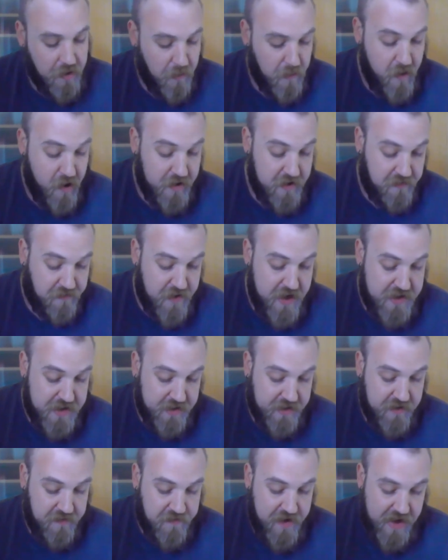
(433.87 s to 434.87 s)
While he
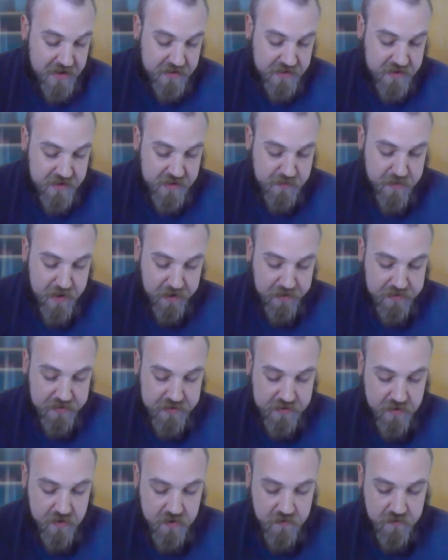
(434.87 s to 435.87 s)
frantically fastened his belt
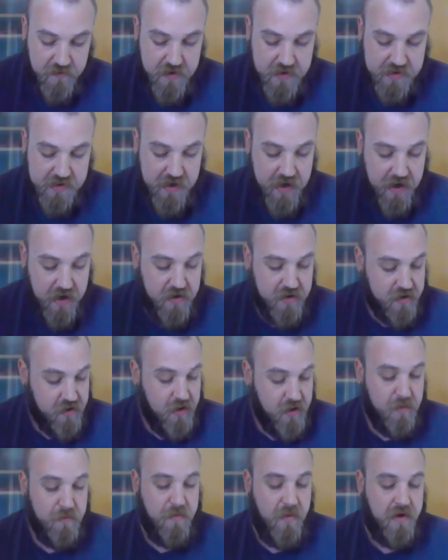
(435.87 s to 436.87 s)
and searched for his gun,
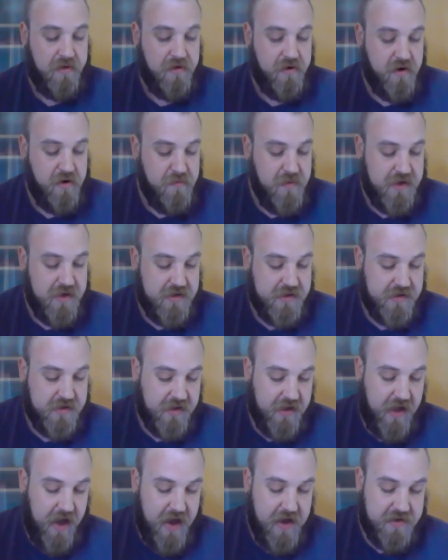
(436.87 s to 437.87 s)
Mother and Mrs.
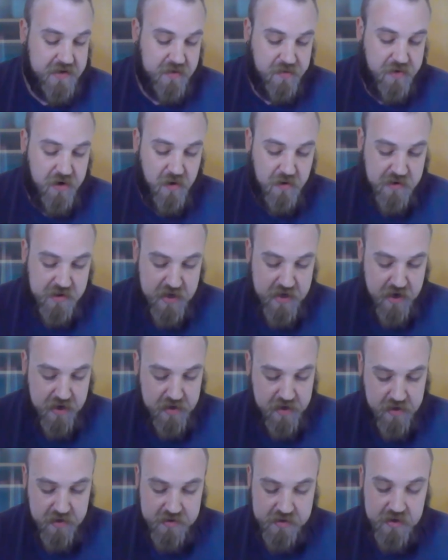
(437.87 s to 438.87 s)
Elias approached the
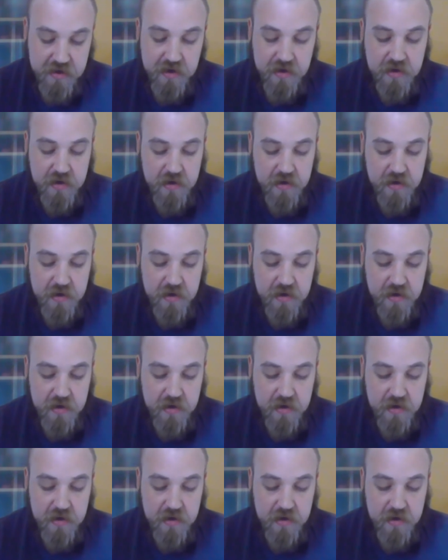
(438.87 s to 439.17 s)
Indians.